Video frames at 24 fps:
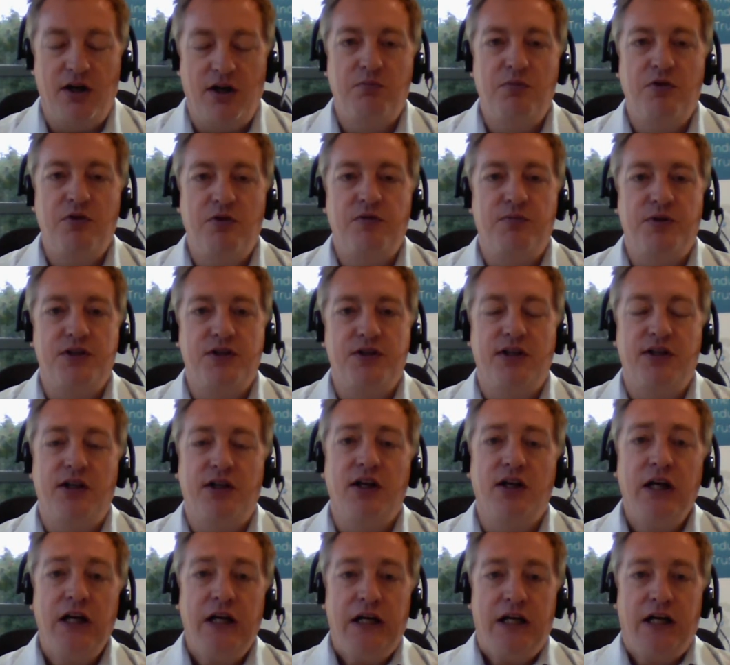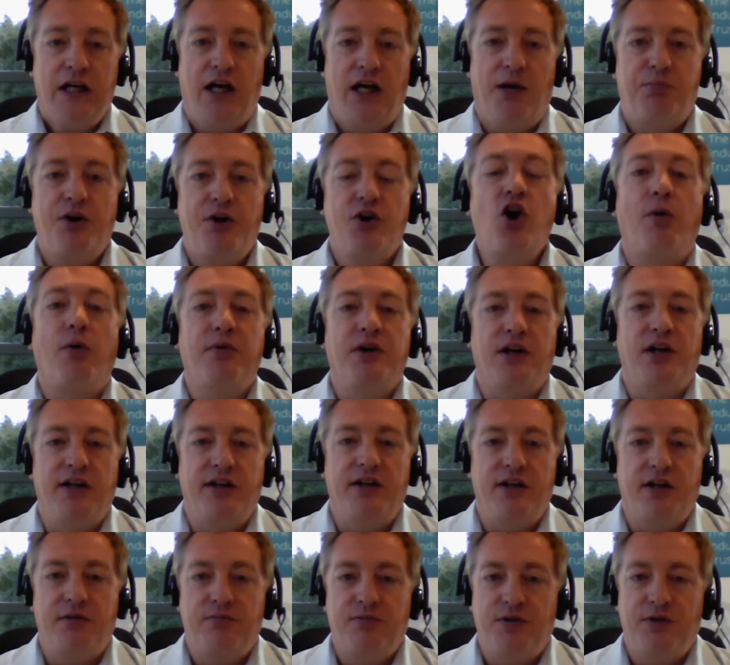movement in the predominantly
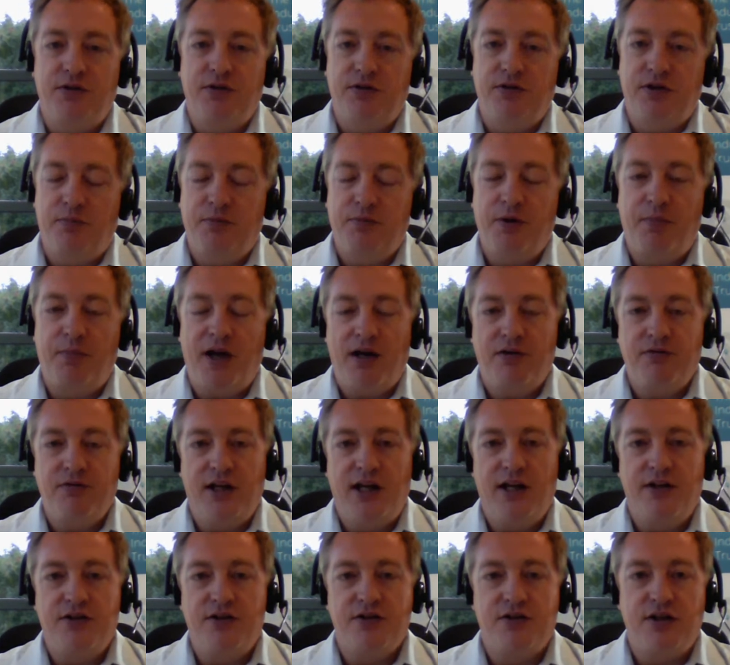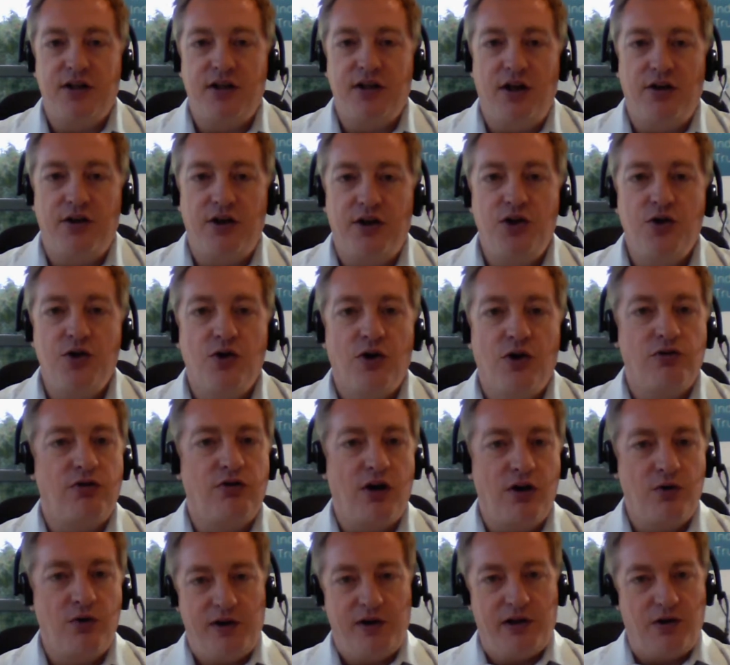the pound against the
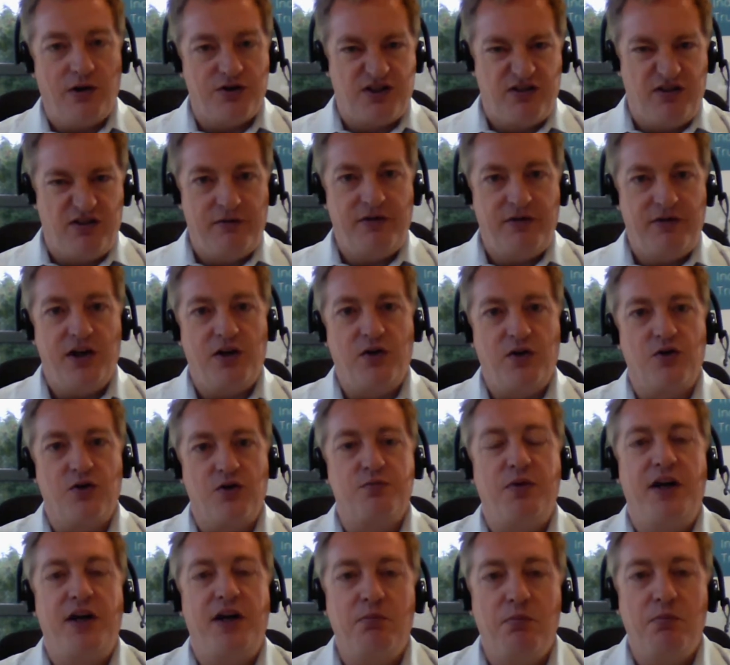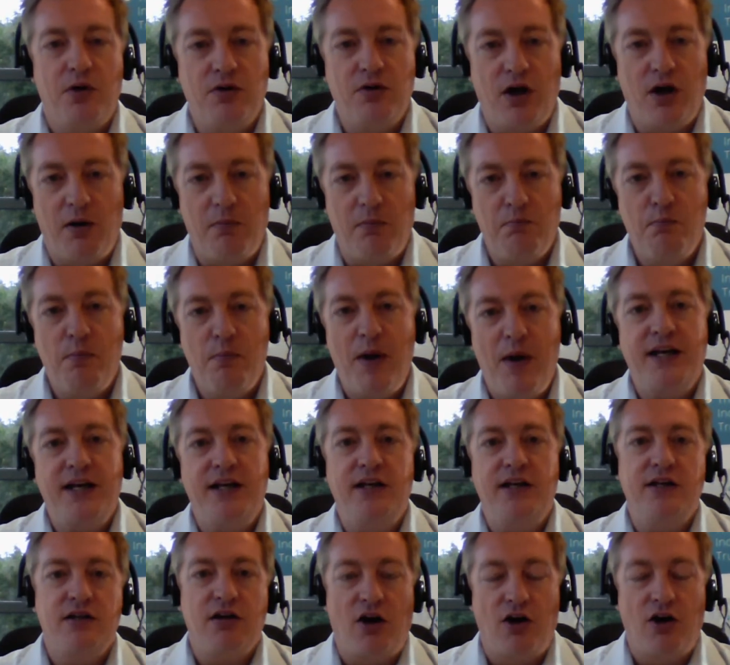euro, with lots of the vehicles being
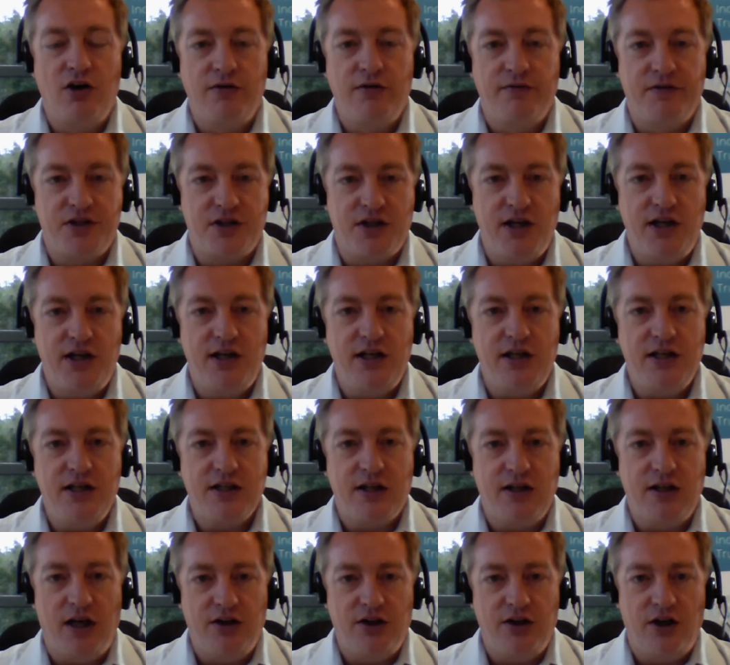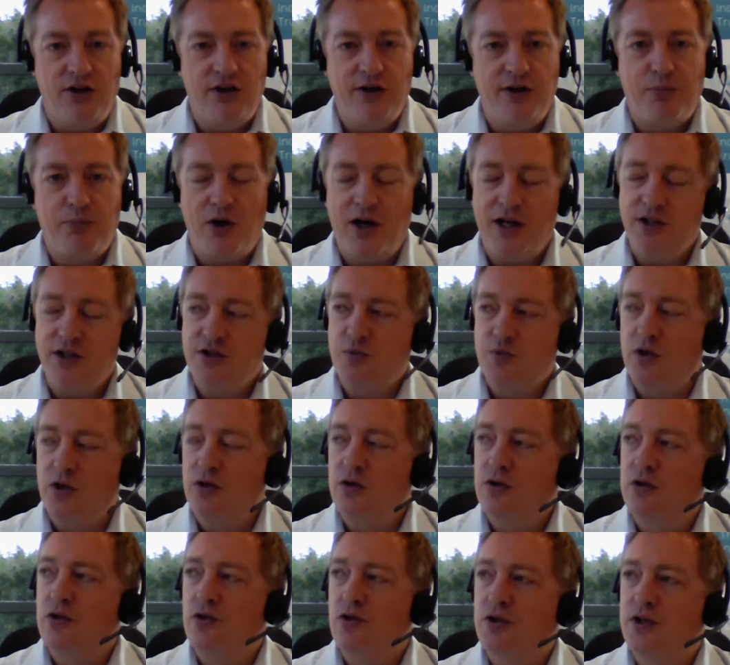made overseas, and the brands will
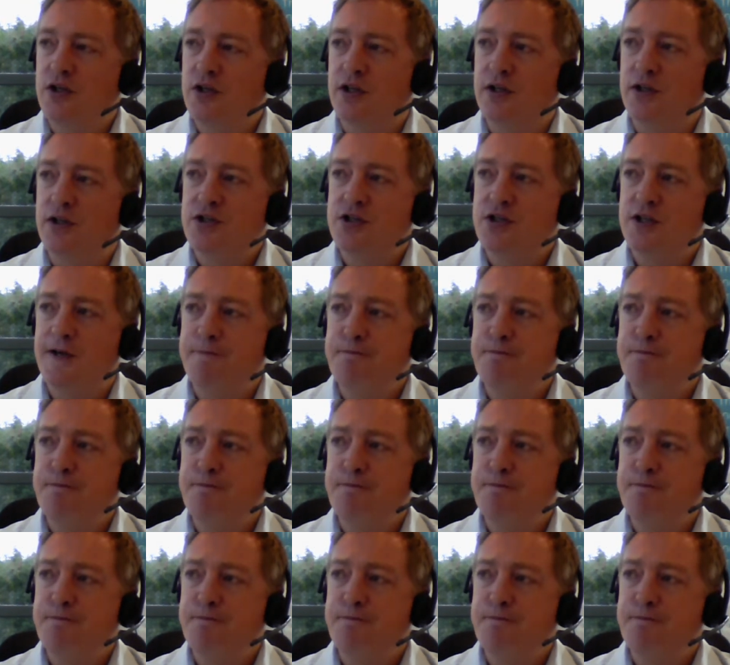all look at